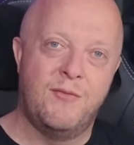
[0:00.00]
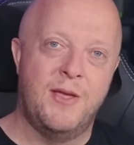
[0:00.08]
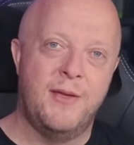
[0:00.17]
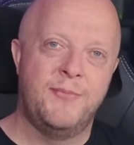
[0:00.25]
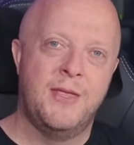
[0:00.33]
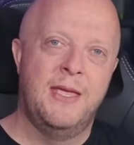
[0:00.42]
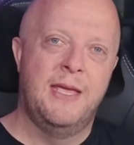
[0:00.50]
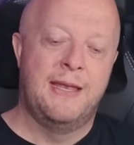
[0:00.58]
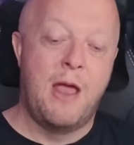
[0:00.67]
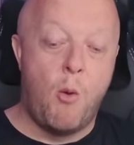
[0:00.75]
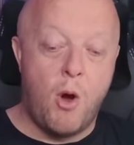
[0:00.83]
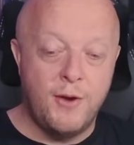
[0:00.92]
it.
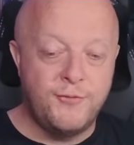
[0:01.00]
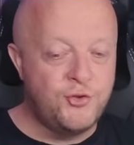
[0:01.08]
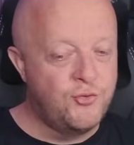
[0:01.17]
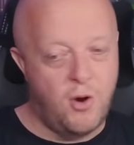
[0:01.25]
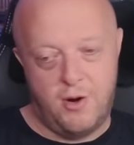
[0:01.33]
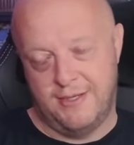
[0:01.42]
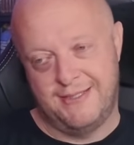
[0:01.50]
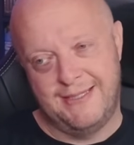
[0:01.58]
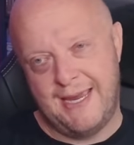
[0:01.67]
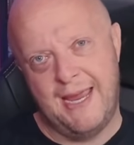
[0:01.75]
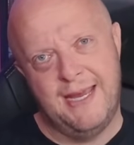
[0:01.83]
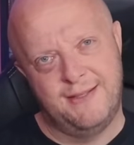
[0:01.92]
Now, I've tried to
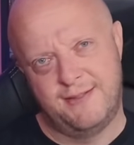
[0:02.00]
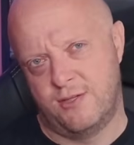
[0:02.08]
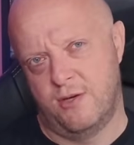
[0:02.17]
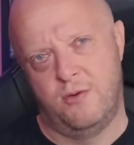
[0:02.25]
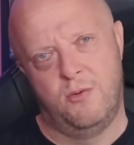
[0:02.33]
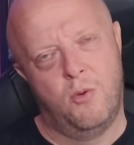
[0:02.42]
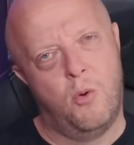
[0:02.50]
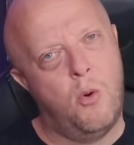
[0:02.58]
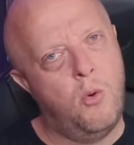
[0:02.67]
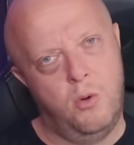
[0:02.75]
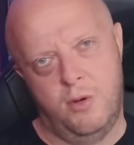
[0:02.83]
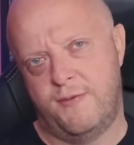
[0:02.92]
get into
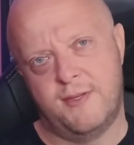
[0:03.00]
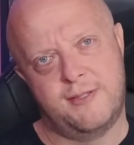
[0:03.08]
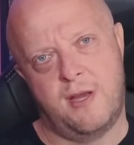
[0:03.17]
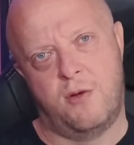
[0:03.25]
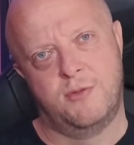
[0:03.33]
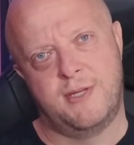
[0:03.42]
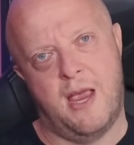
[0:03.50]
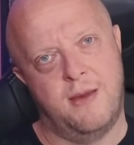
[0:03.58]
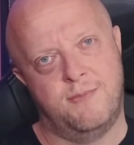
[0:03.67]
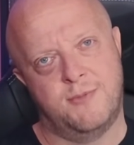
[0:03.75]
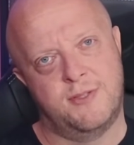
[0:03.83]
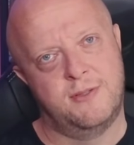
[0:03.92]
all of the Souls
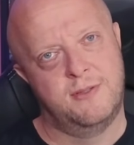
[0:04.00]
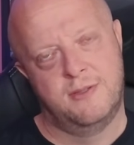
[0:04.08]
games